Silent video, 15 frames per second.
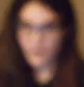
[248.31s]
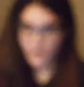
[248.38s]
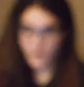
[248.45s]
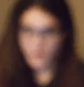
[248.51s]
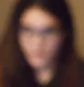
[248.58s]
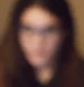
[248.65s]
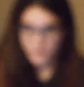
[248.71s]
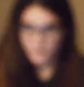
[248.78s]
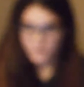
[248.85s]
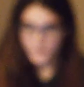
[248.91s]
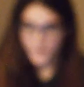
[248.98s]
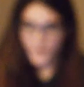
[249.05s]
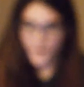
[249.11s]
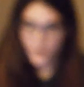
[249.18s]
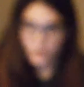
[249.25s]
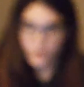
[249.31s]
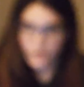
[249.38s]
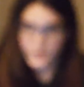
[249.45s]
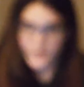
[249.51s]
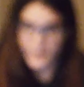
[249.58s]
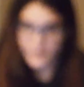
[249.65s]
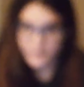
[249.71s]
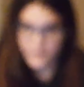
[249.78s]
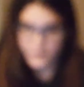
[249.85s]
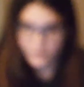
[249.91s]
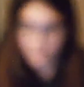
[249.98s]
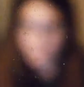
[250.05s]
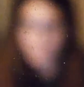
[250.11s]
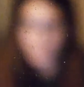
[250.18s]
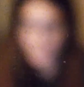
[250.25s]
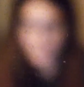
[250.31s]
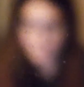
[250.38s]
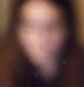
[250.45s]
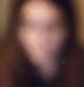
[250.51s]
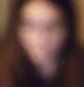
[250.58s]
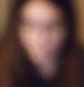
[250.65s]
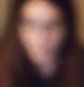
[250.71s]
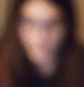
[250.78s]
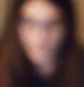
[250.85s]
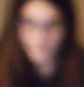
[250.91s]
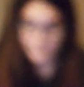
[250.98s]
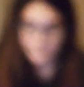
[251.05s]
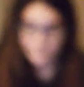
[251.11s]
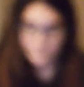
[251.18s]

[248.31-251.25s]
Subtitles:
How long have I crocheted for?